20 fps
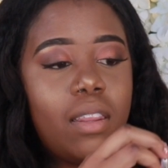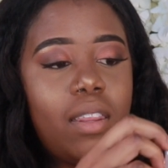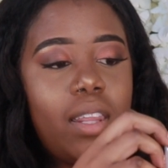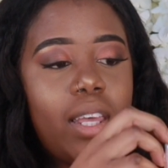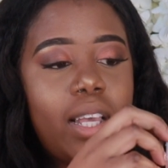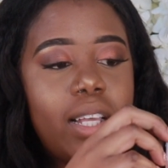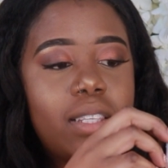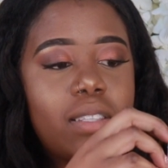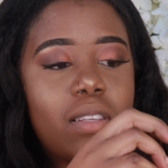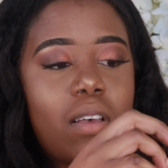
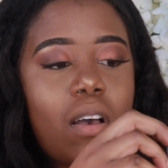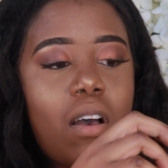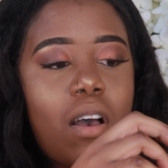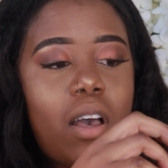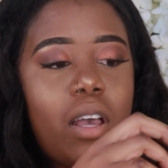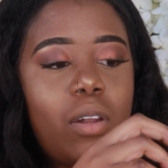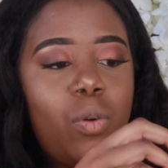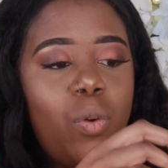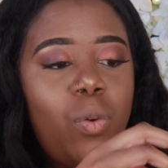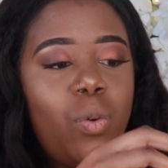this
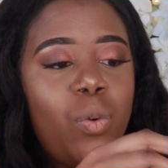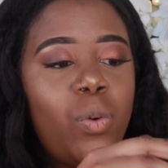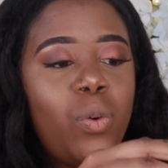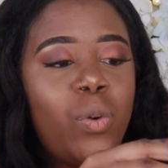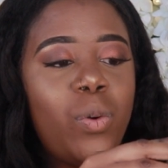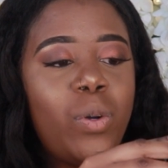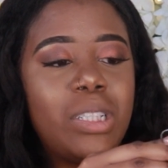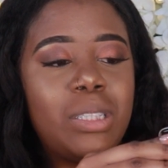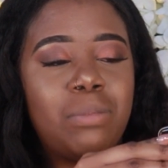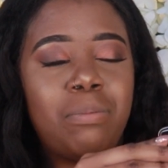on.
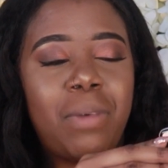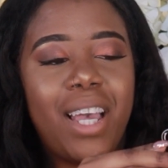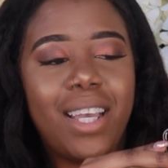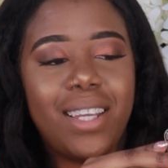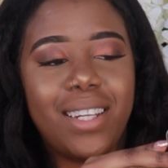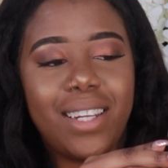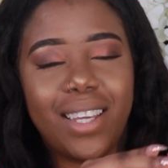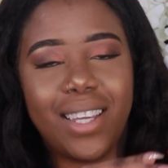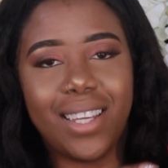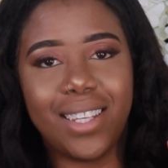Ooh, it's
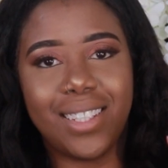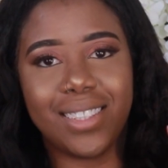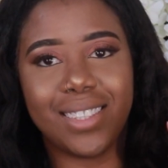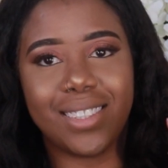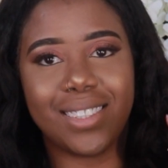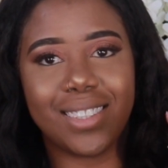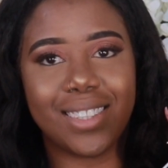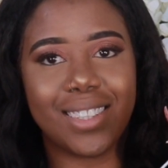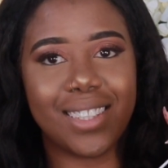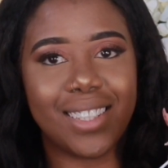magnets.